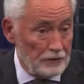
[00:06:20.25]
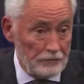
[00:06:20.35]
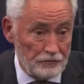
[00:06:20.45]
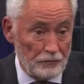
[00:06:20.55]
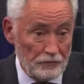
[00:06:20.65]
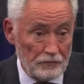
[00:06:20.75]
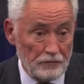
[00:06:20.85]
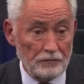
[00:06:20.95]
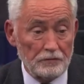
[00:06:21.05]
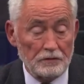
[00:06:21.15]
mean, there was one
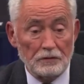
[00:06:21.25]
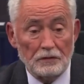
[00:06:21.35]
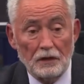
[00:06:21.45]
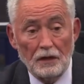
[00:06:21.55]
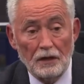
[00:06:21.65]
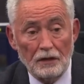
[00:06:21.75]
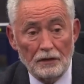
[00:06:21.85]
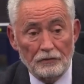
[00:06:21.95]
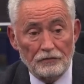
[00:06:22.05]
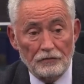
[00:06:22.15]
doctor
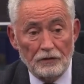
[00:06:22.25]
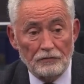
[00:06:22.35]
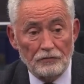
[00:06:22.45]
has